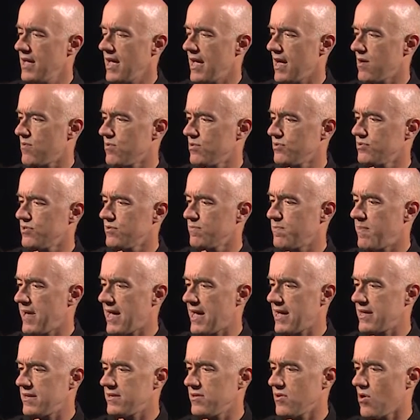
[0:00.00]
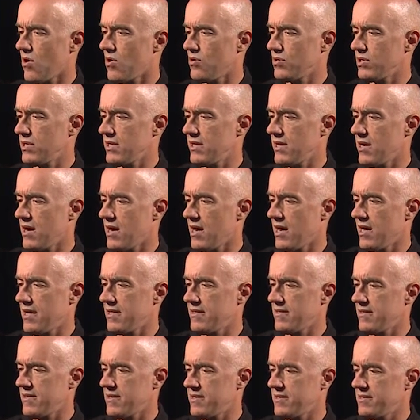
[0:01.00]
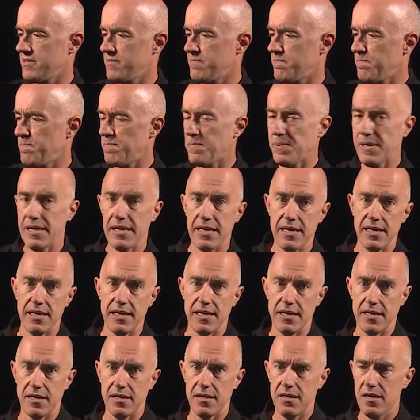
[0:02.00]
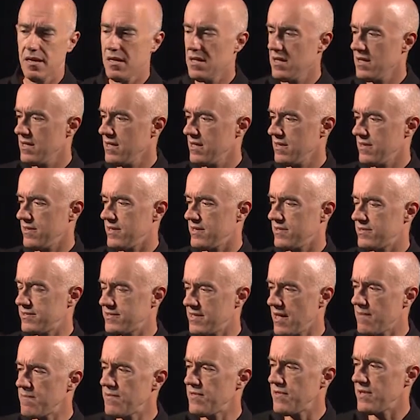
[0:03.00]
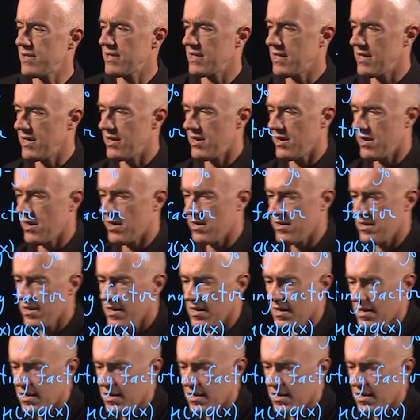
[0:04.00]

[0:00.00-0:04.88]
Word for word: and will depend only on this p. This something here